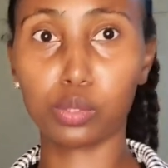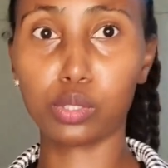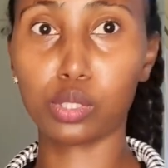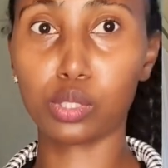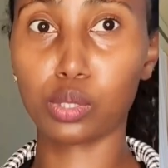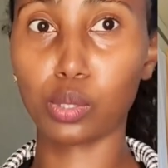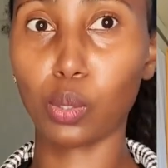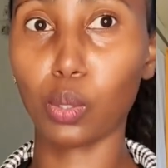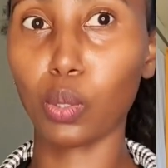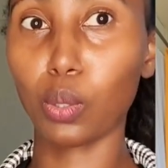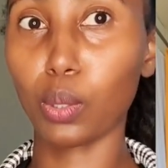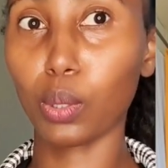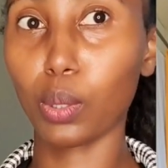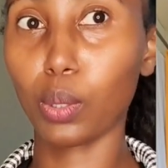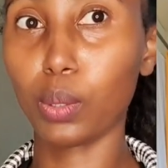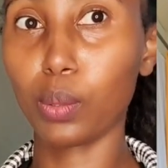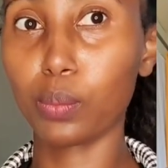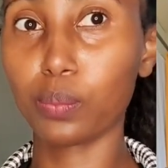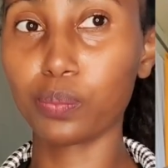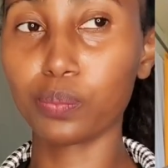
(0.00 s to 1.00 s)
So
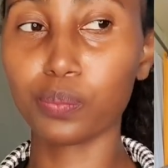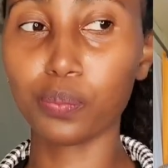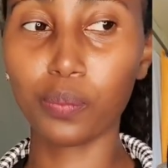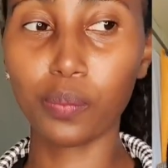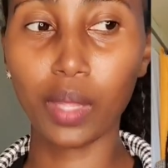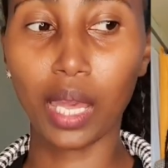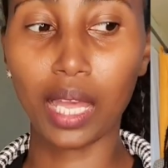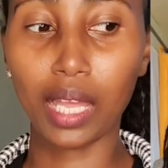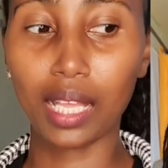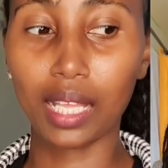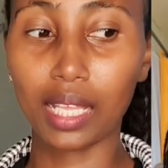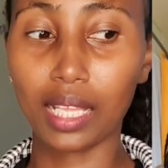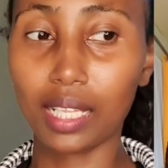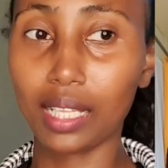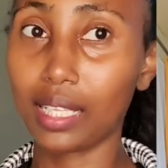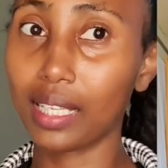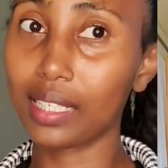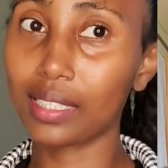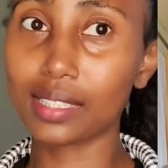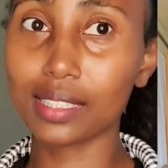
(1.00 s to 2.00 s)

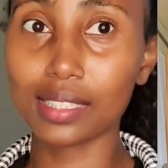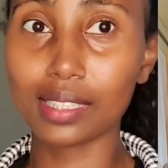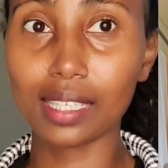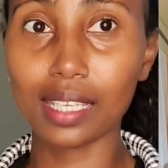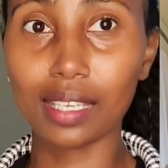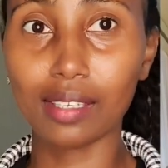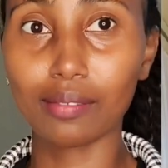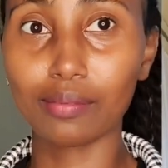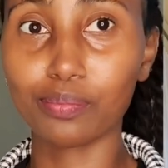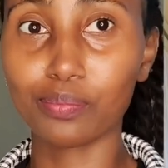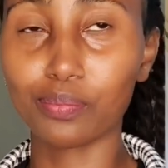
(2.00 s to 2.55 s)
let's see.